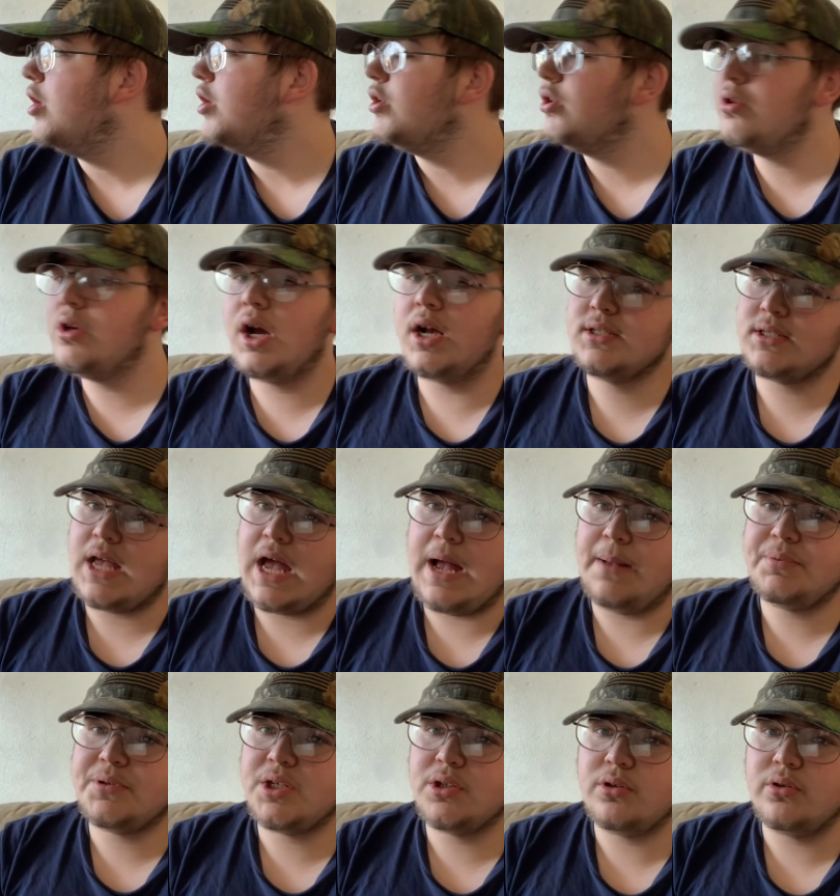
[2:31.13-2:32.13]
You guys
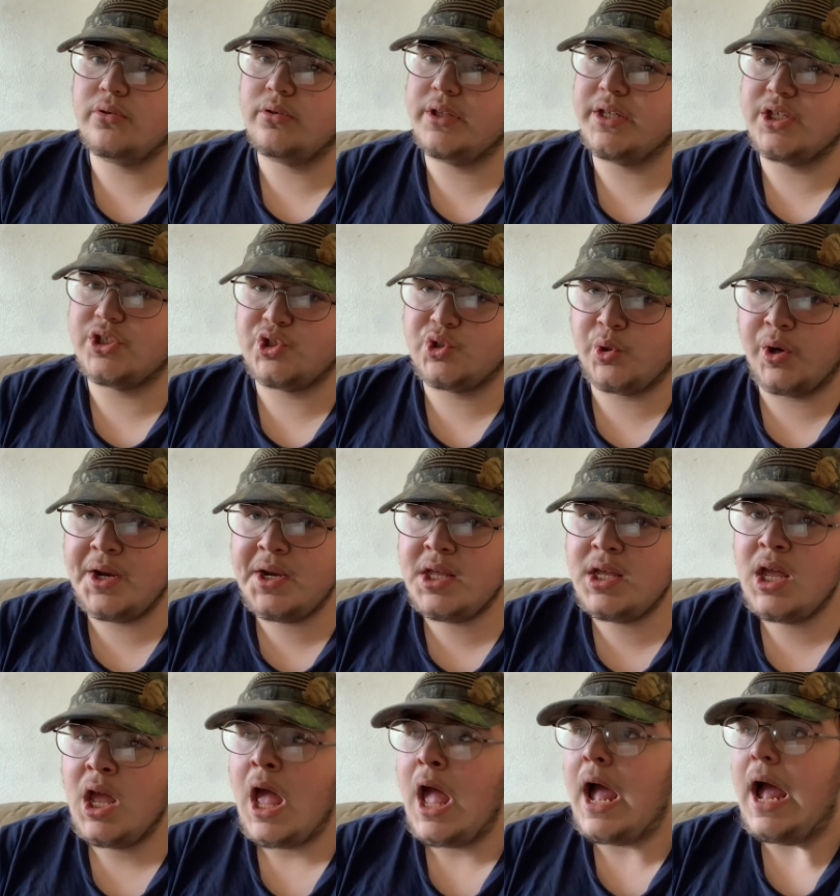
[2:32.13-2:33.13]
absolutely enjoyed
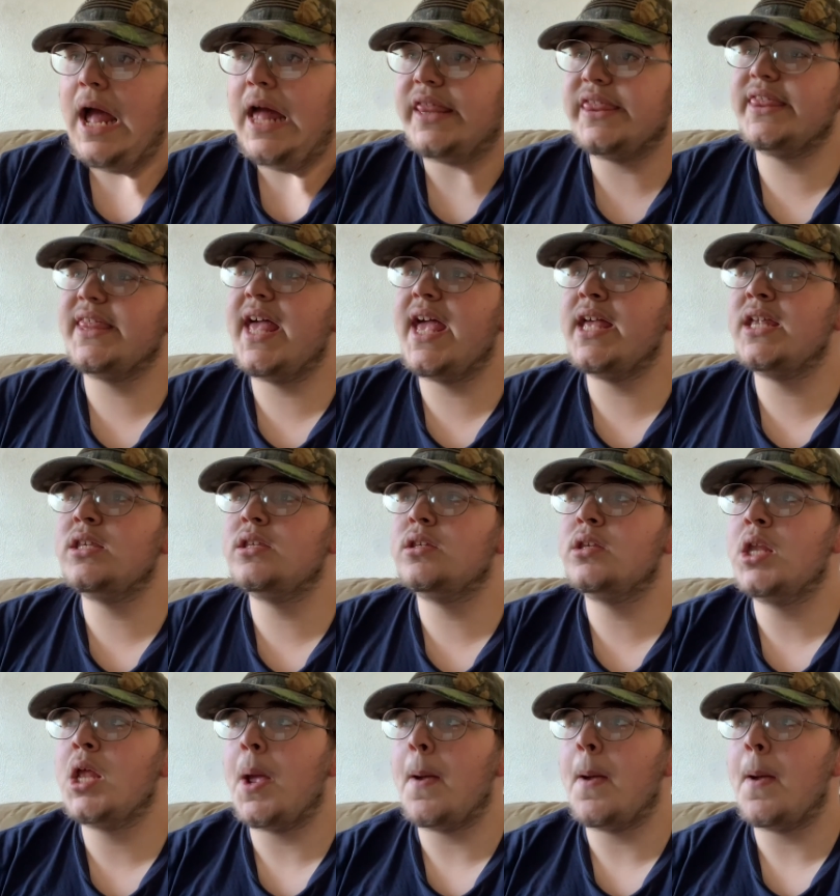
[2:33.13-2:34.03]
it. And then